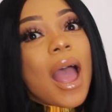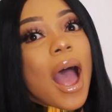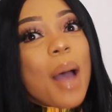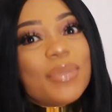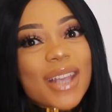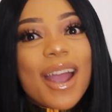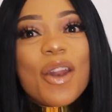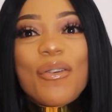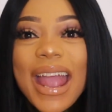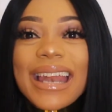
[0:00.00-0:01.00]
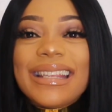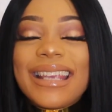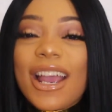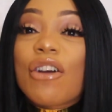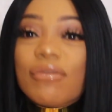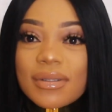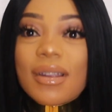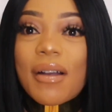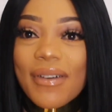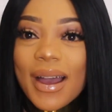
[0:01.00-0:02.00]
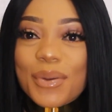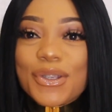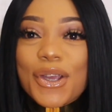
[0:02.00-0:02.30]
I'm tired of editing stuff out,